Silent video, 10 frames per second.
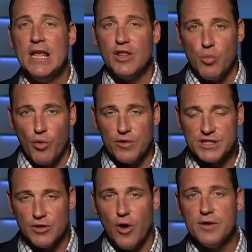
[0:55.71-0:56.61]
the world's
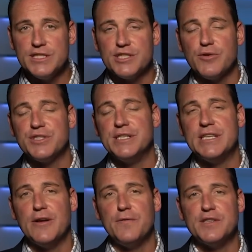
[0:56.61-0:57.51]
largest Christian
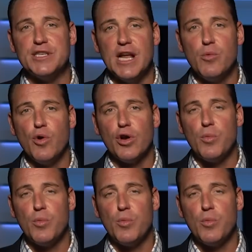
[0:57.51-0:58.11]
television network.